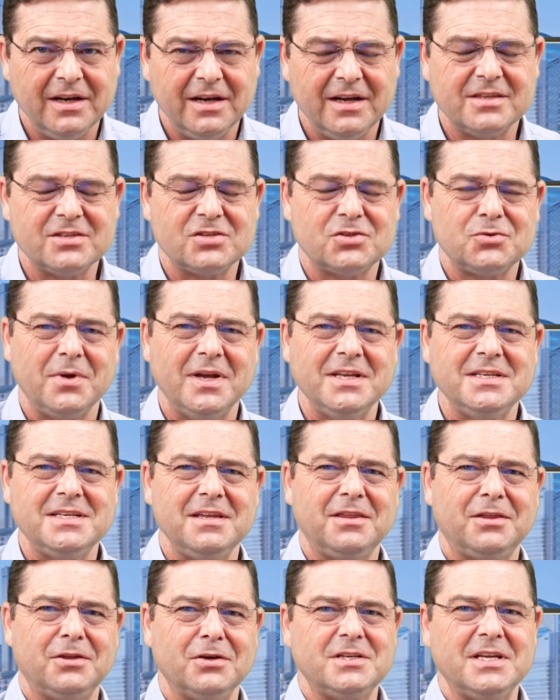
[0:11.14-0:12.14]
It's
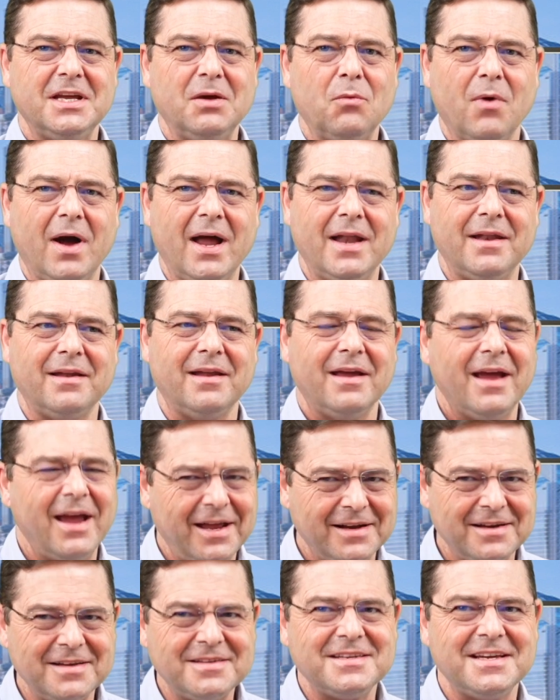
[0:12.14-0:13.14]
2031
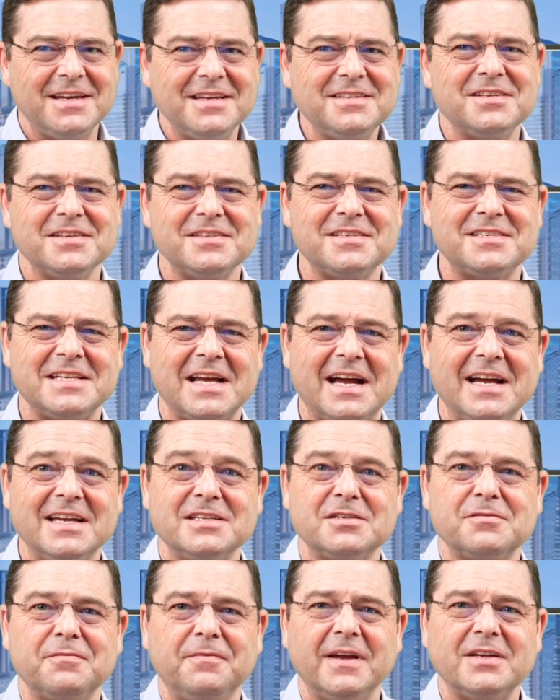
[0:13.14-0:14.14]
and it isn't
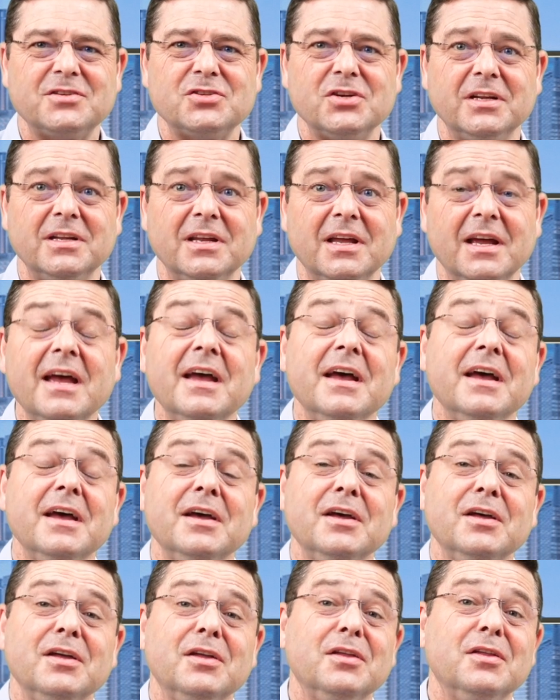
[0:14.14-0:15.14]
science fiction.
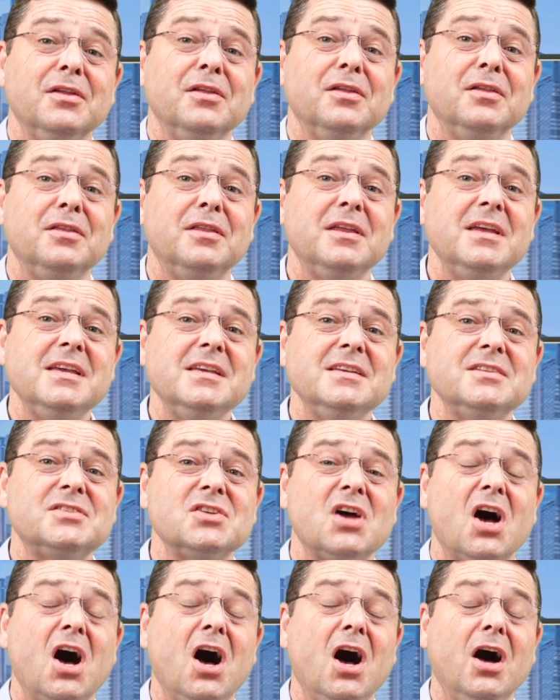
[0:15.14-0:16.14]
These
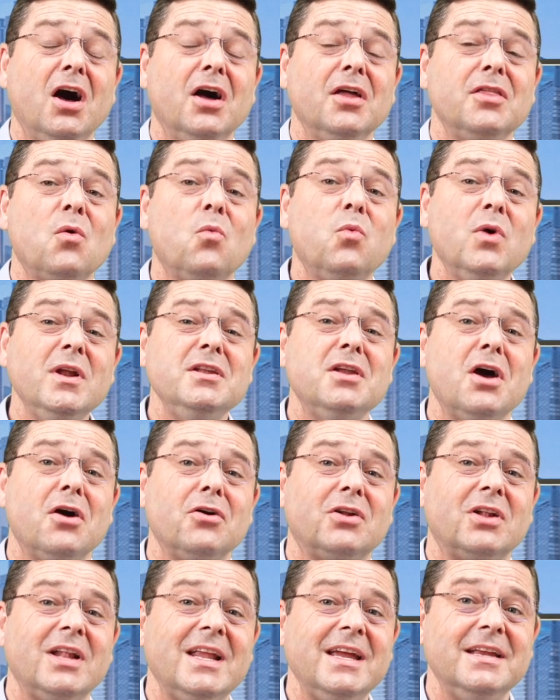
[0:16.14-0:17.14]
are the window
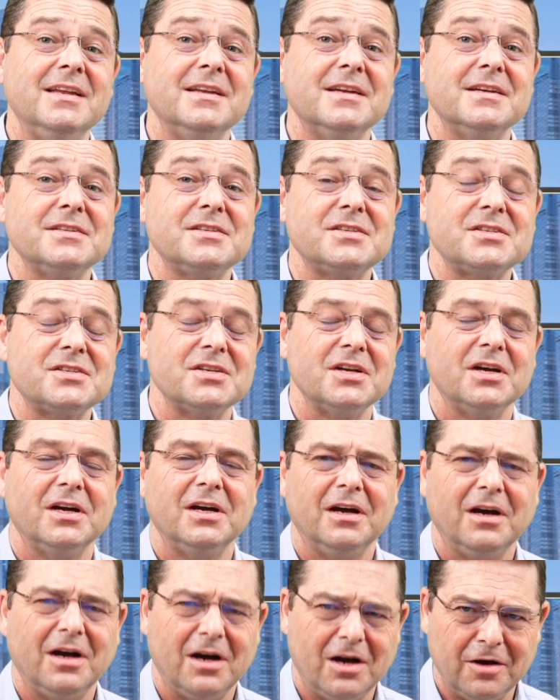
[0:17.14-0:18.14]
cleaners
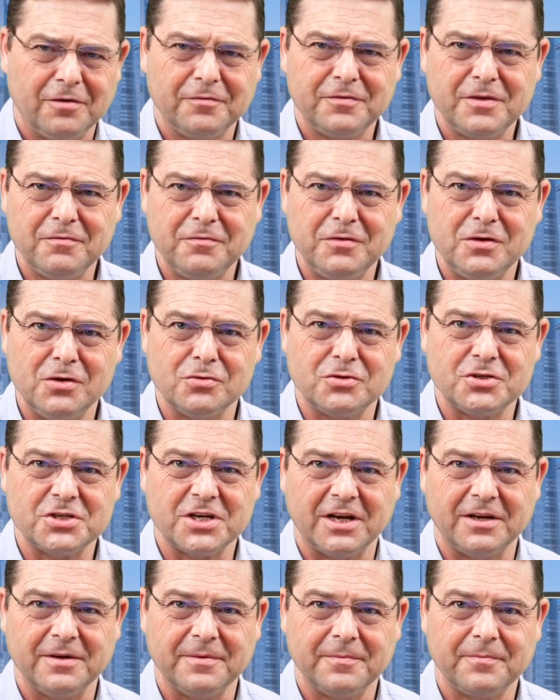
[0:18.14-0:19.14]
of the
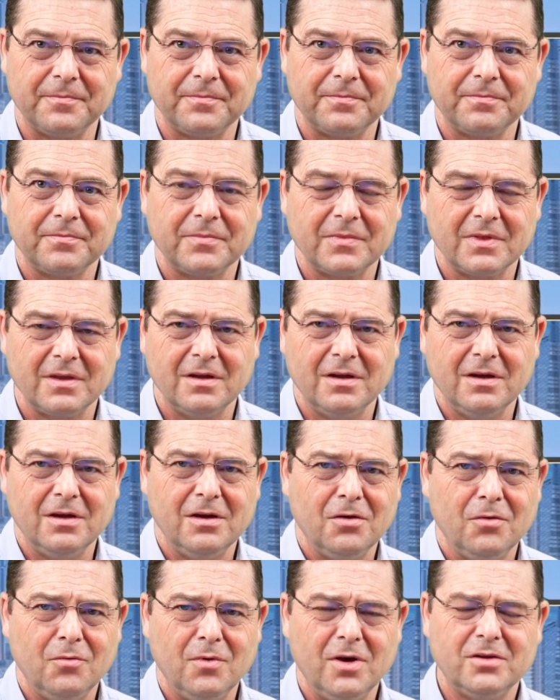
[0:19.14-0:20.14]
future.
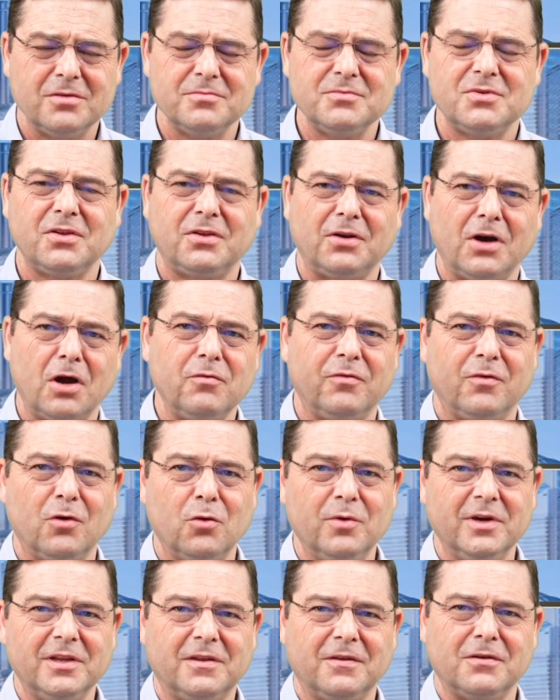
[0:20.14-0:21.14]
Welcome to Throw
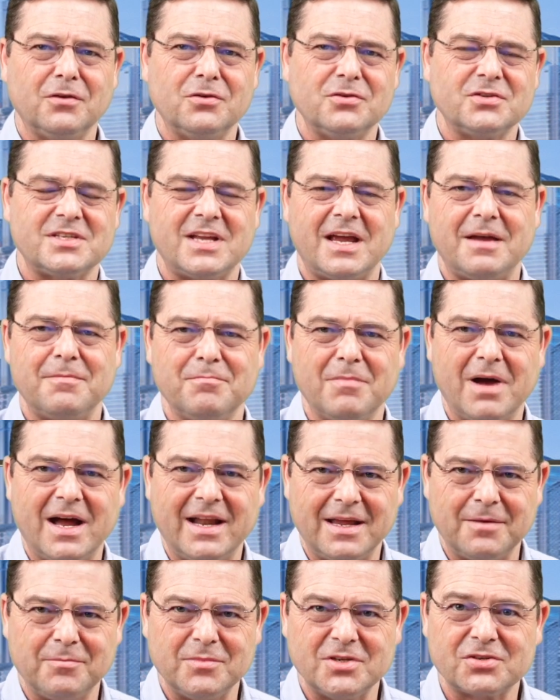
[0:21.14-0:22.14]
Forward Thursday. My
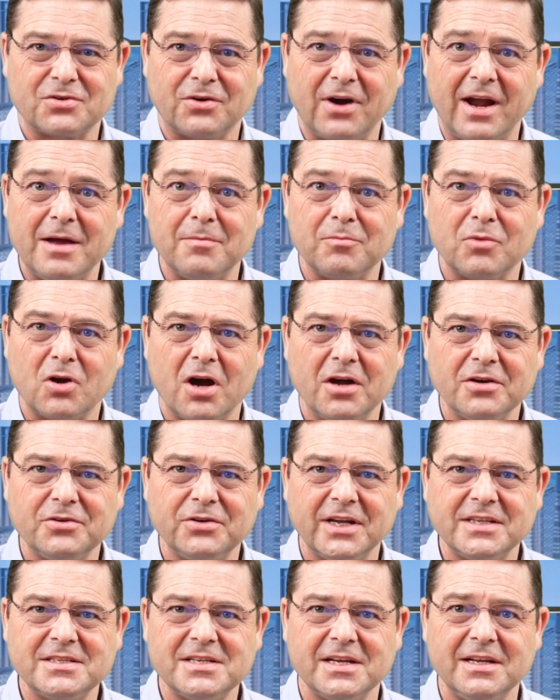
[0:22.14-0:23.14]
name is Graeme
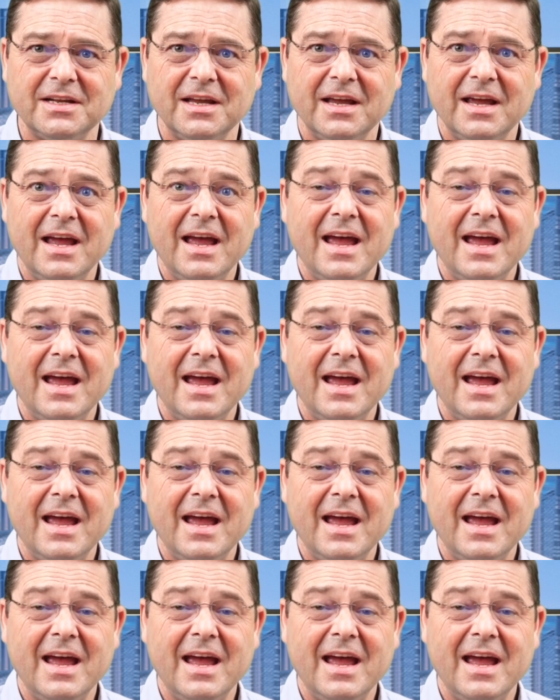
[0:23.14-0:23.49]
Codrington.